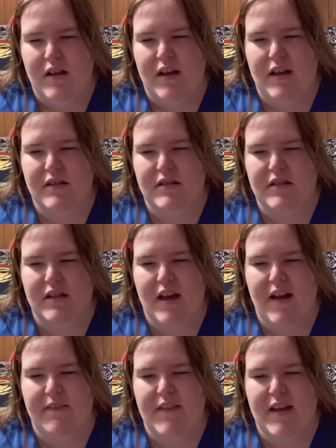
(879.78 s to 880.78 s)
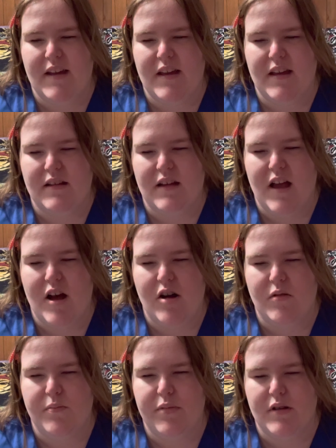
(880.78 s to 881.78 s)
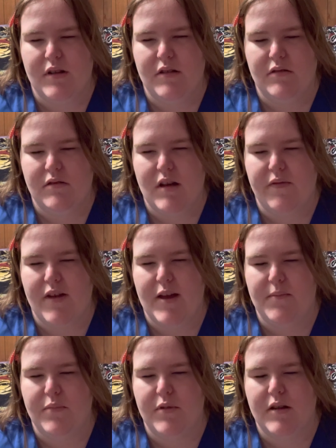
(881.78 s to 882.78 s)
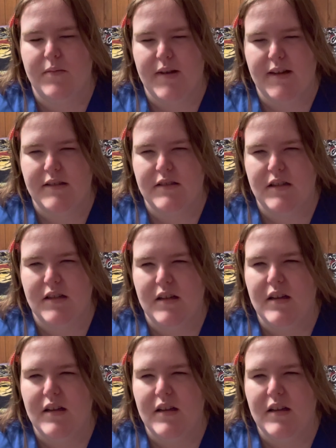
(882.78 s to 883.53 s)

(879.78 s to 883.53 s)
and see how they can help you implement